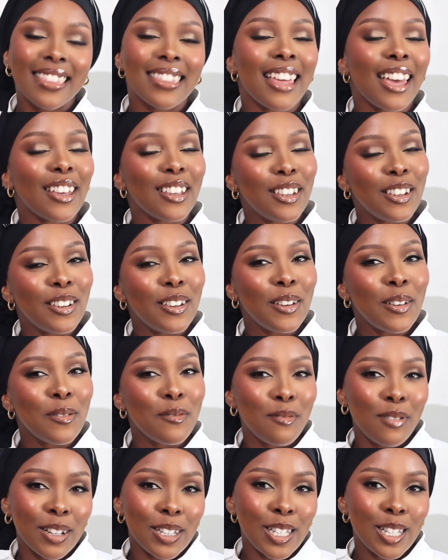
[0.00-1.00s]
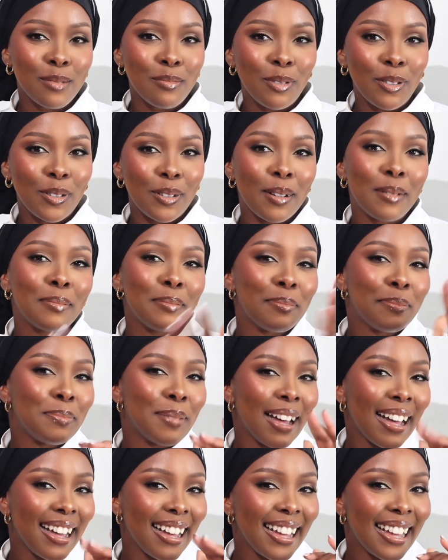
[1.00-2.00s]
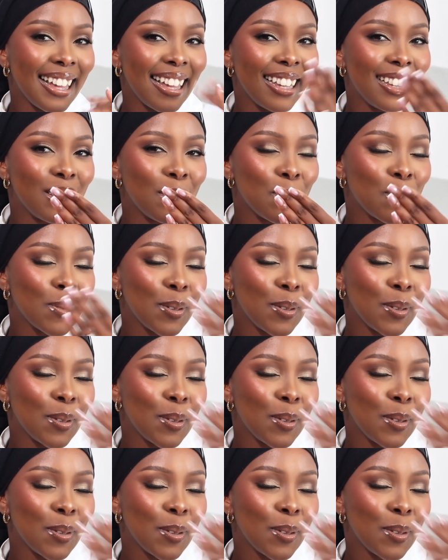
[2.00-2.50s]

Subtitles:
Thank you once more. Bye.